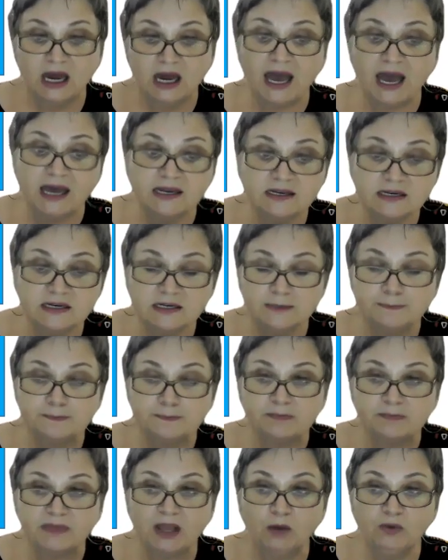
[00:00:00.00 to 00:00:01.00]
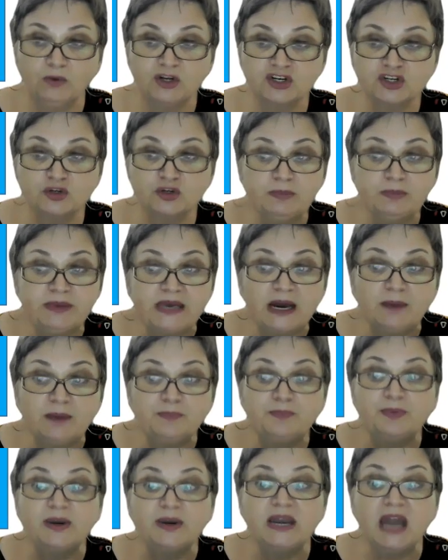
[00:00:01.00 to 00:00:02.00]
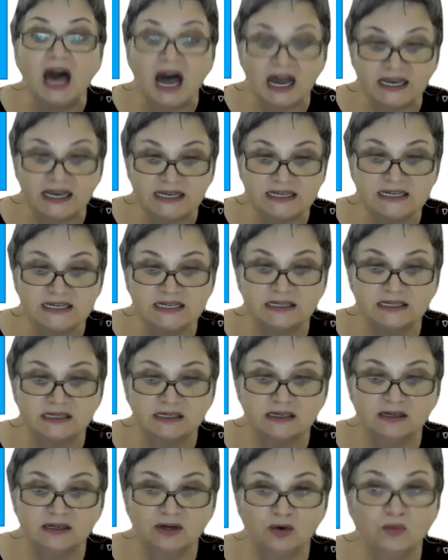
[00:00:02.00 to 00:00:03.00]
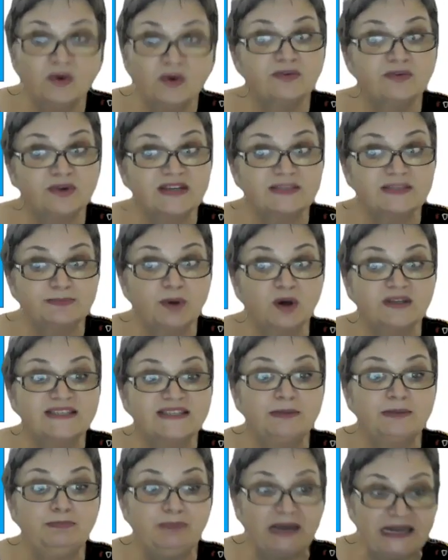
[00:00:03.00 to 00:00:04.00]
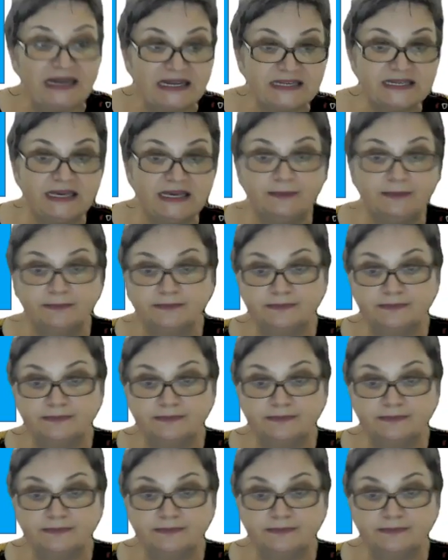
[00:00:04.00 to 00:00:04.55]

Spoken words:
and which should be applied with responsibility.